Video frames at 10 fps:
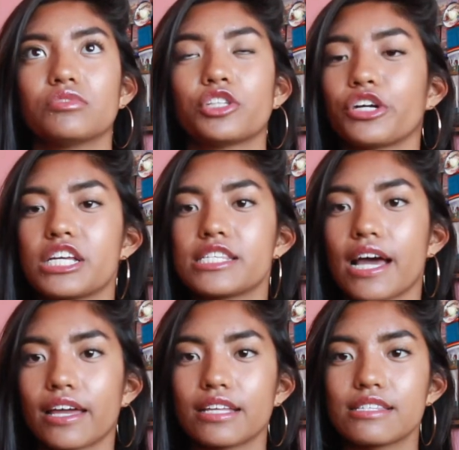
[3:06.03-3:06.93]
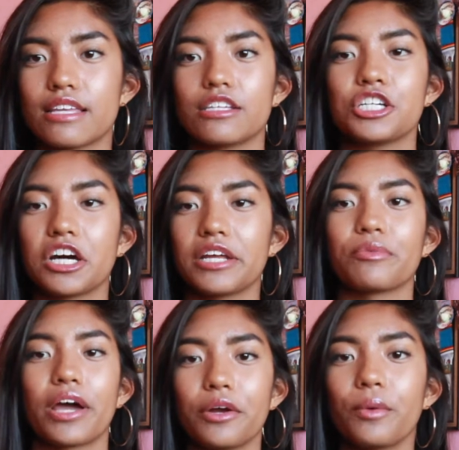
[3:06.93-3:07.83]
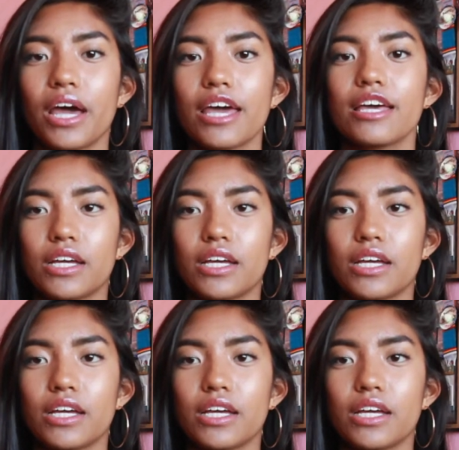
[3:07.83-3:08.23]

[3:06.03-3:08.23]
30 seconds, and then she got in right away.